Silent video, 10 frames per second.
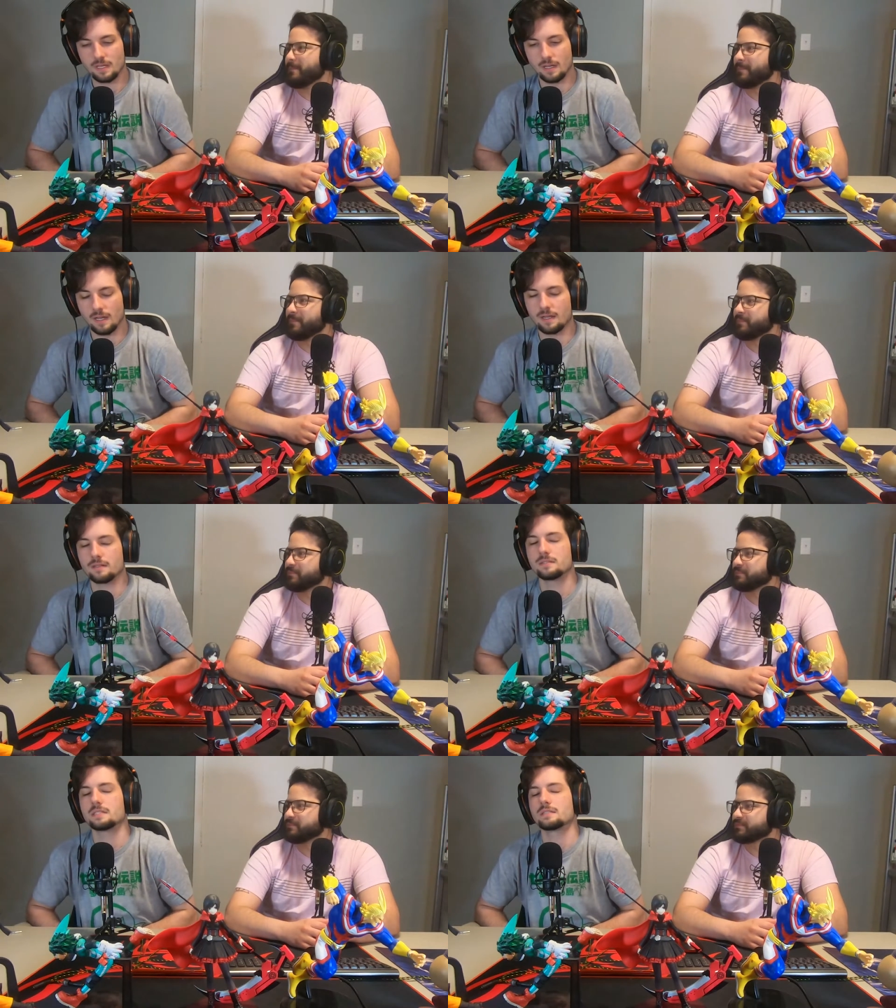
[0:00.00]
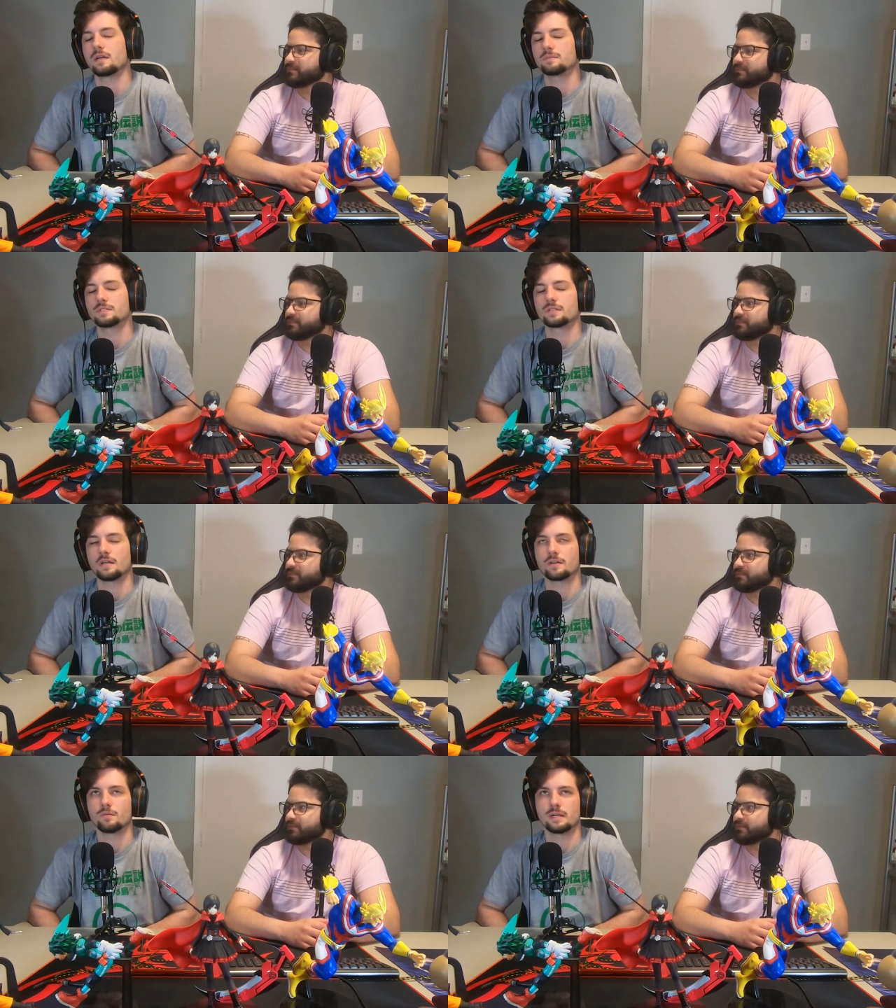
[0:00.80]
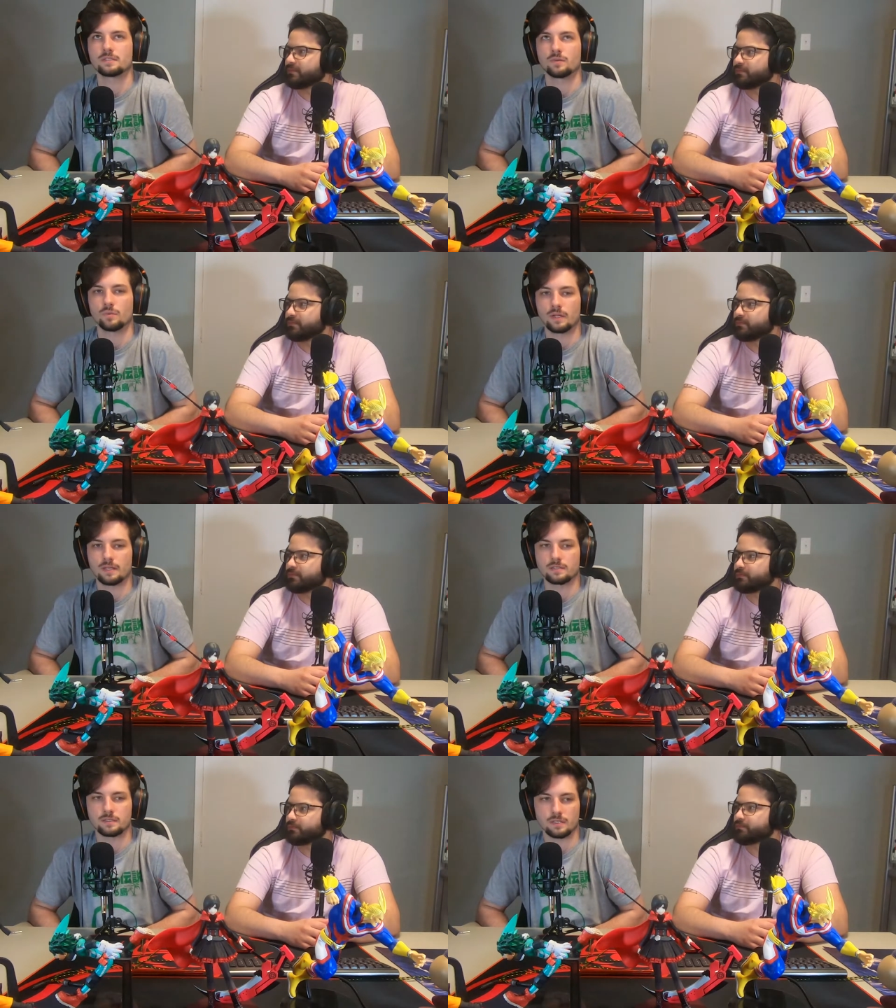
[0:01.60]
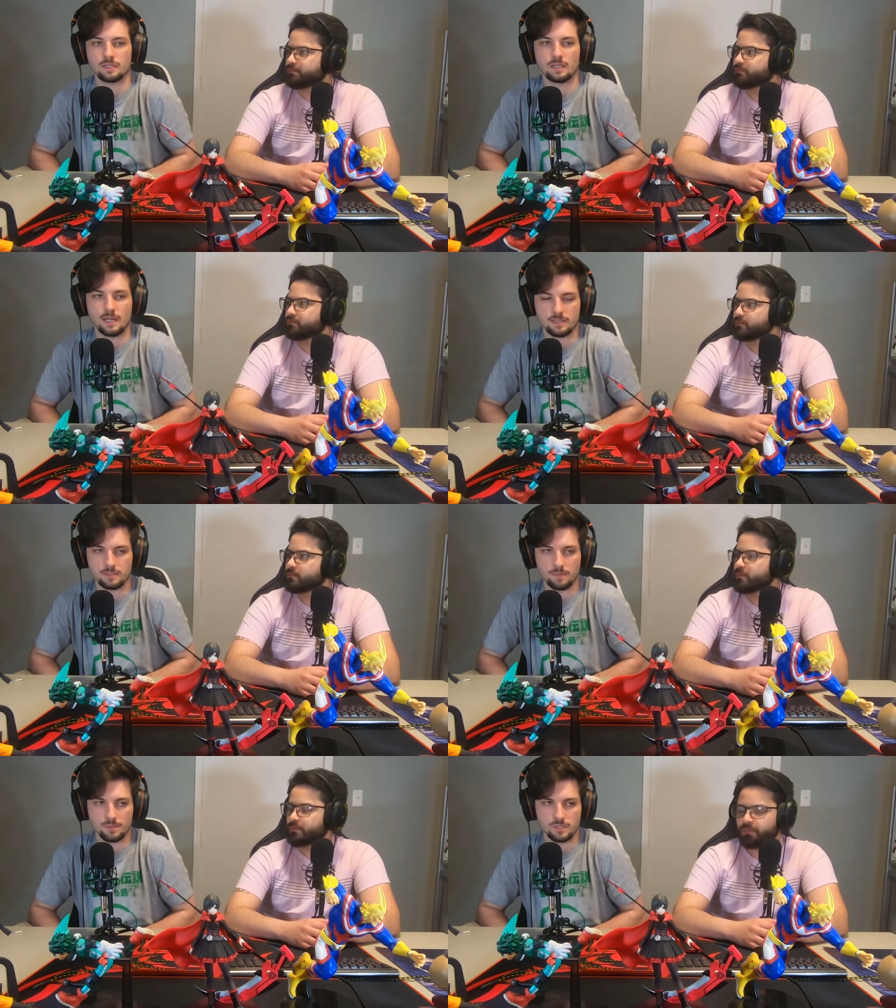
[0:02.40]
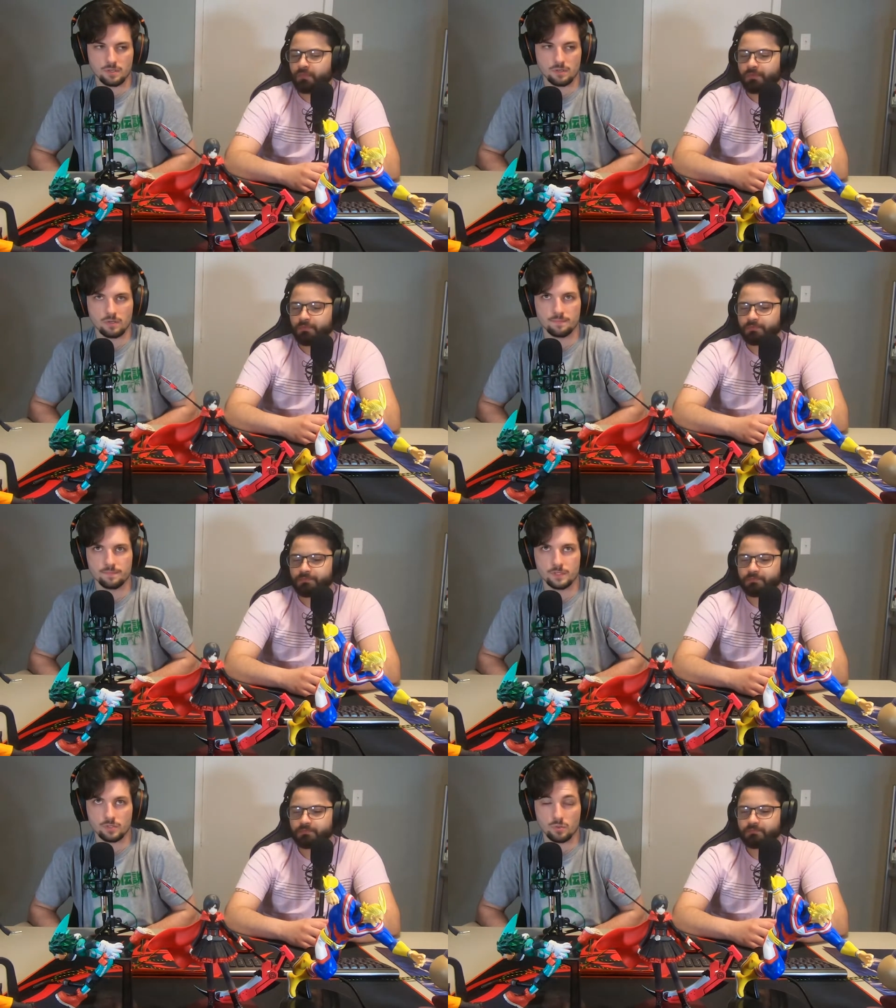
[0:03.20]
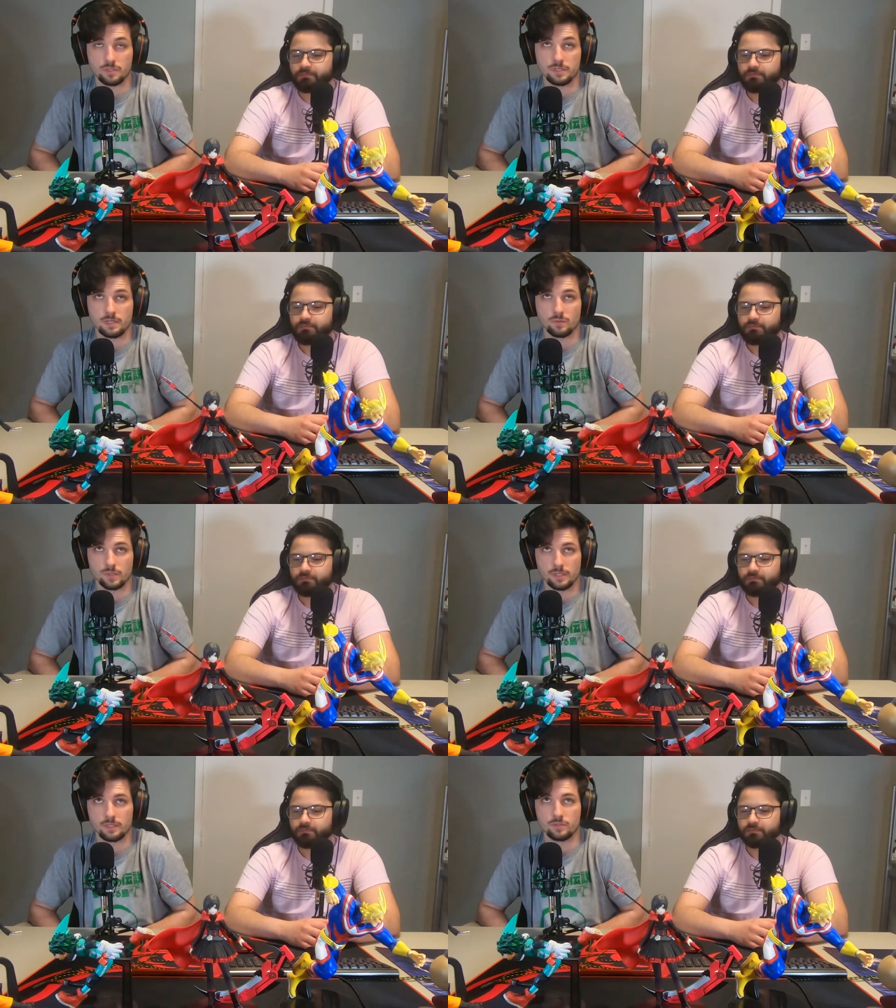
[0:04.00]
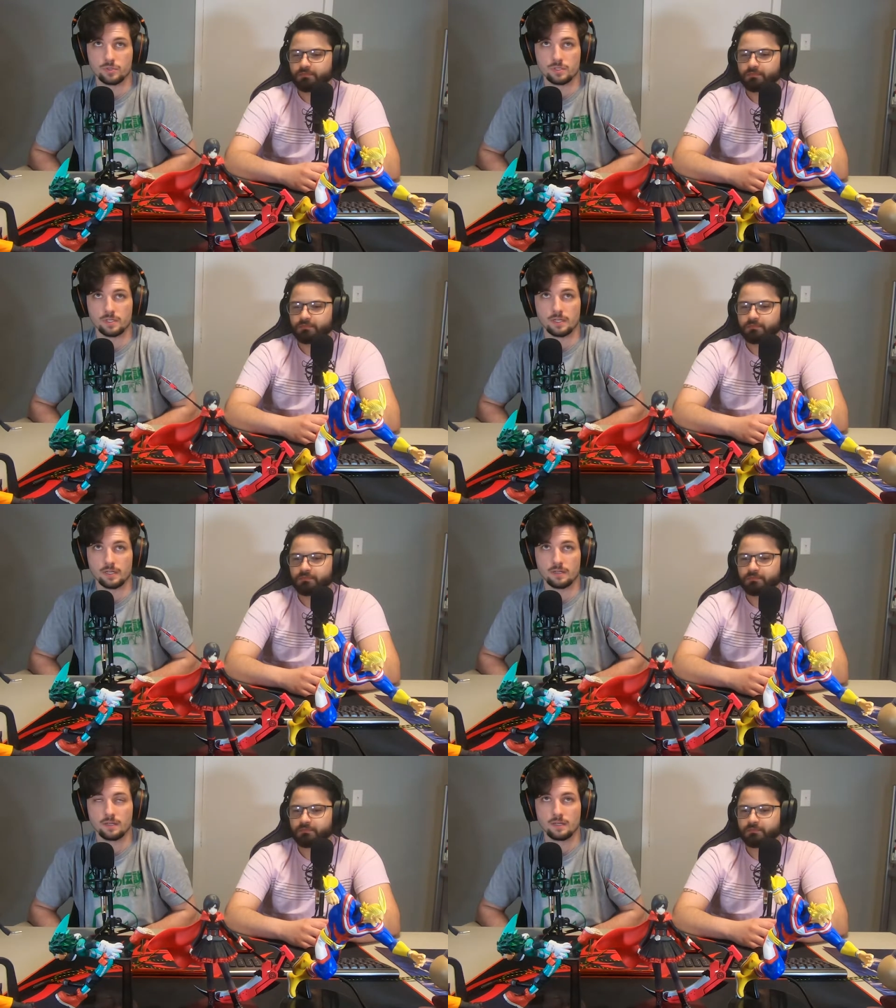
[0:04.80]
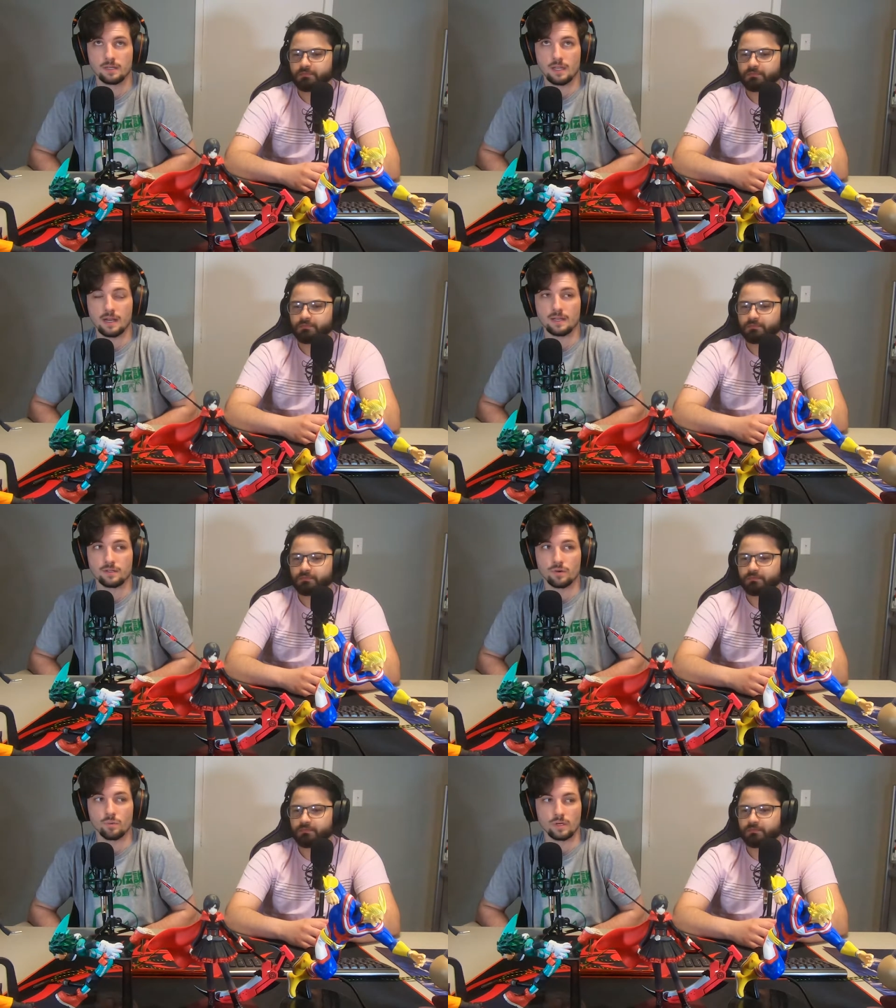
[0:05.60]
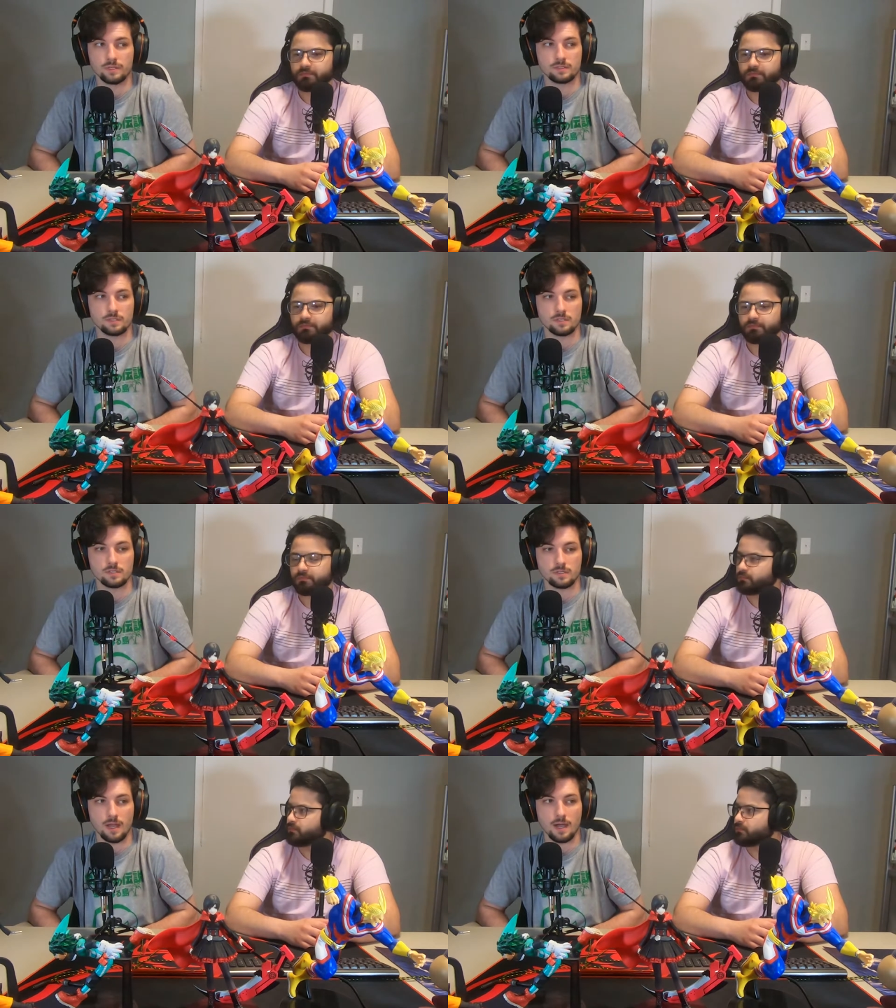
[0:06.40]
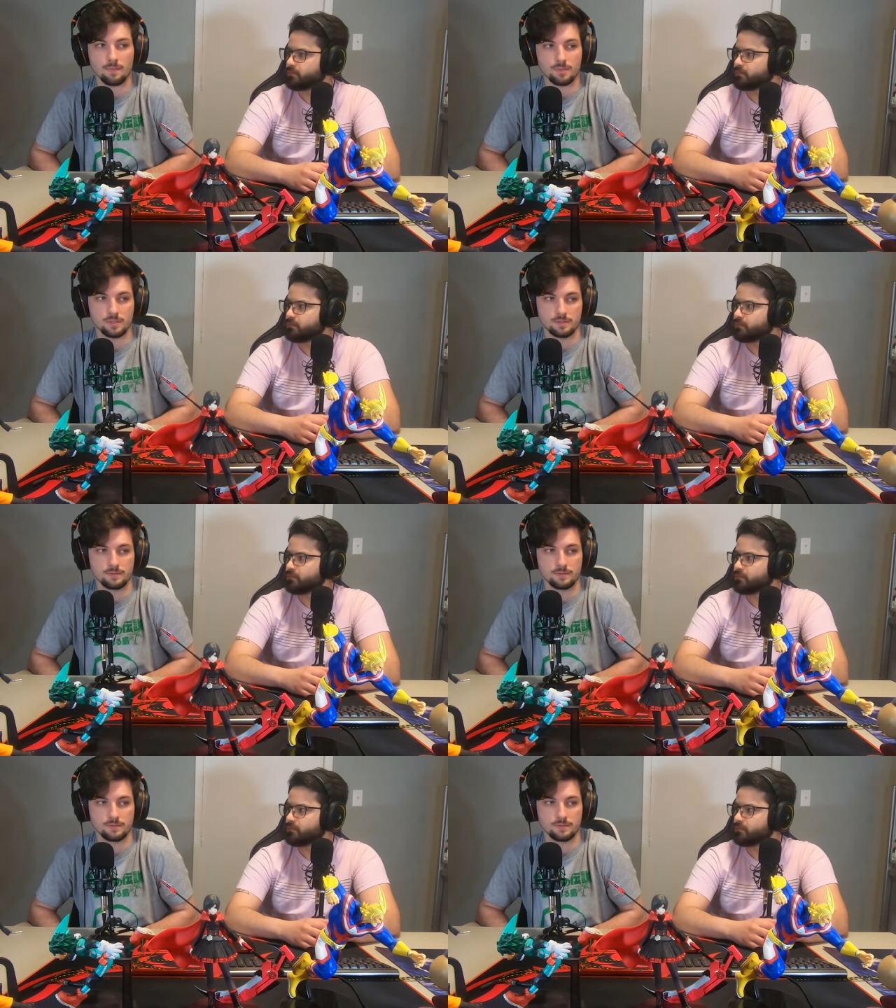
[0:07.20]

Speaker 1: I, I'm just, I go back to what I said last episode. The story's getting really interesting, and I don't want it to stop.